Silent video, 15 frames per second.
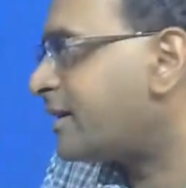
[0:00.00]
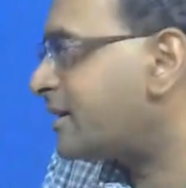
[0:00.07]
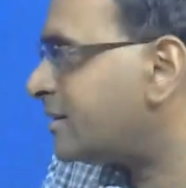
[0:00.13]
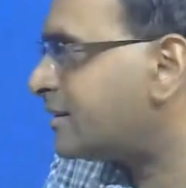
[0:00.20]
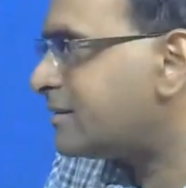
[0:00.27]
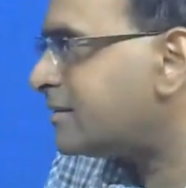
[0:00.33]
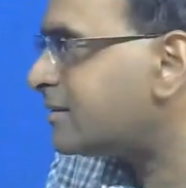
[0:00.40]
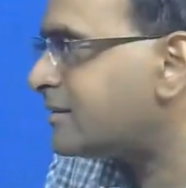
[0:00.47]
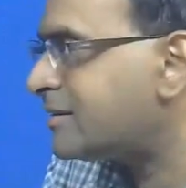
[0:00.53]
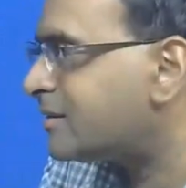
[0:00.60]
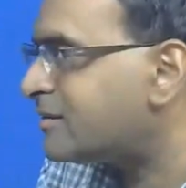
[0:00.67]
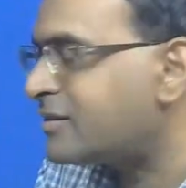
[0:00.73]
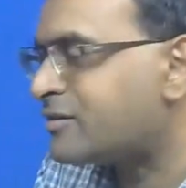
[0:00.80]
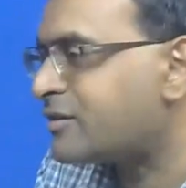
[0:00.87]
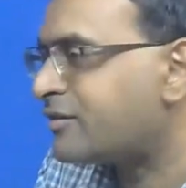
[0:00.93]

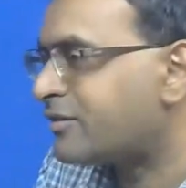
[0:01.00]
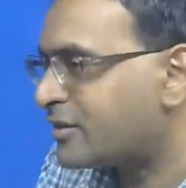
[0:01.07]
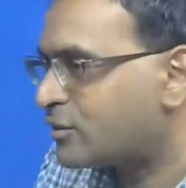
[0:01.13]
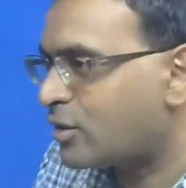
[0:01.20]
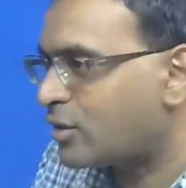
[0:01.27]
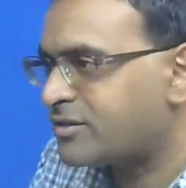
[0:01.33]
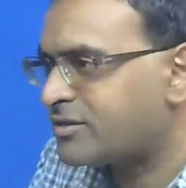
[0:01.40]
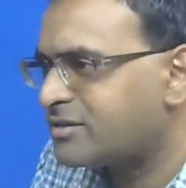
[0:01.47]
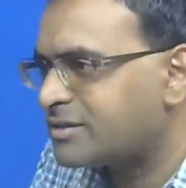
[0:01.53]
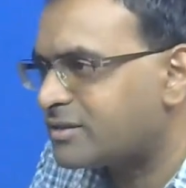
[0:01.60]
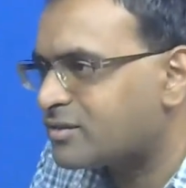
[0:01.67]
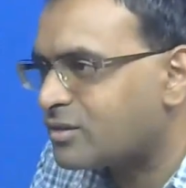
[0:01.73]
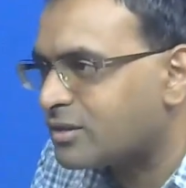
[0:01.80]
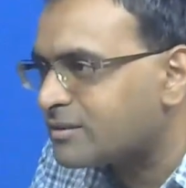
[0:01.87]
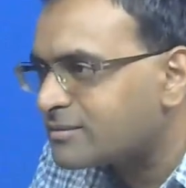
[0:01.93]
Exactly. Just a phasors.
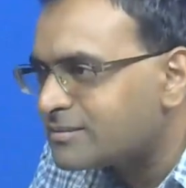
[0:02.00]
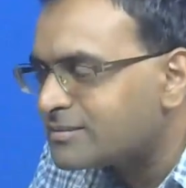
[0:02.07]
That's all.